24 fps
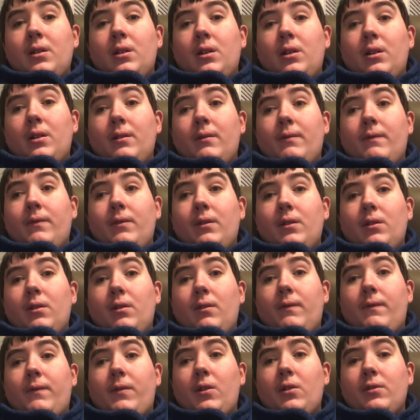of
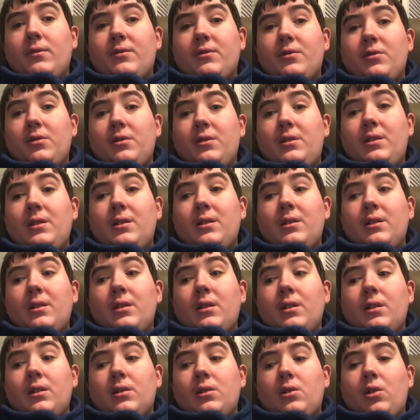falsehood,
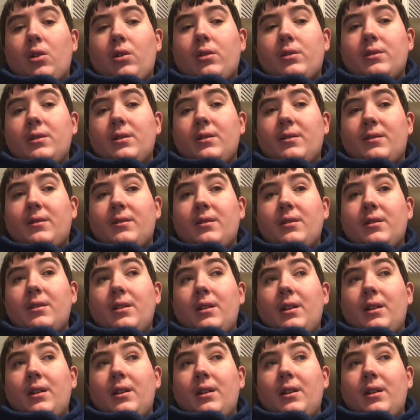darkness,